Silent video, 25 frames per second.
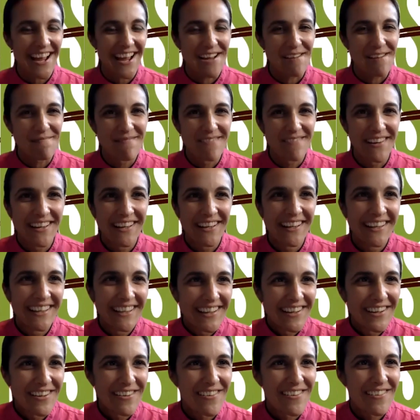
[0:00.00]
um,
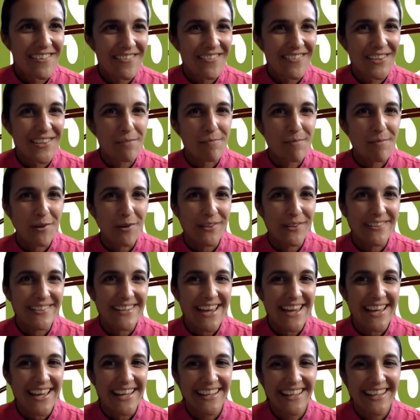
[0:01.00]
when the poll's
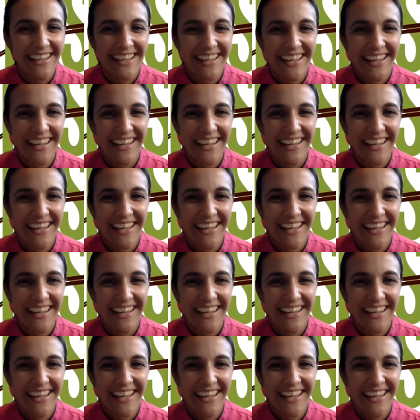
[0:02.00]
done. I don't